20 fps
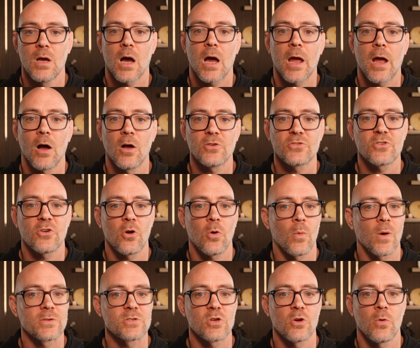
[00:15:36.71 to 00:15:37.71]
I also
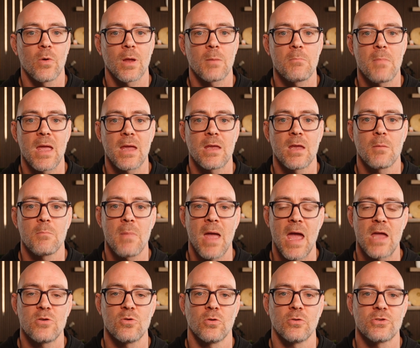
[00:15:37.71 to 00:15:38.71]
don't want you making
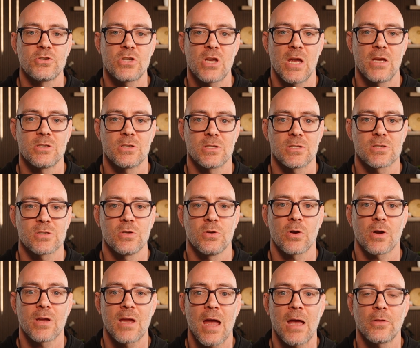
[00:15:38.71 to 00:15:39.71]
manual changes to
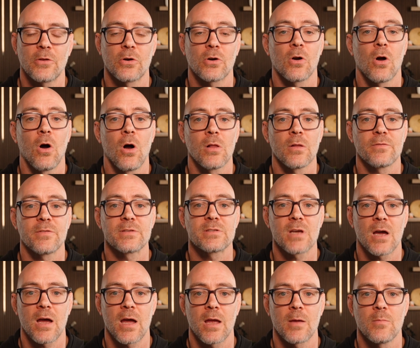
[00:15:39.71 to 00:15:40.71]
your calendar all of the
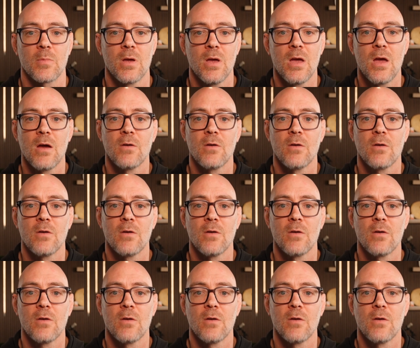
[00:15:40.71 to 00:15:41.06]
time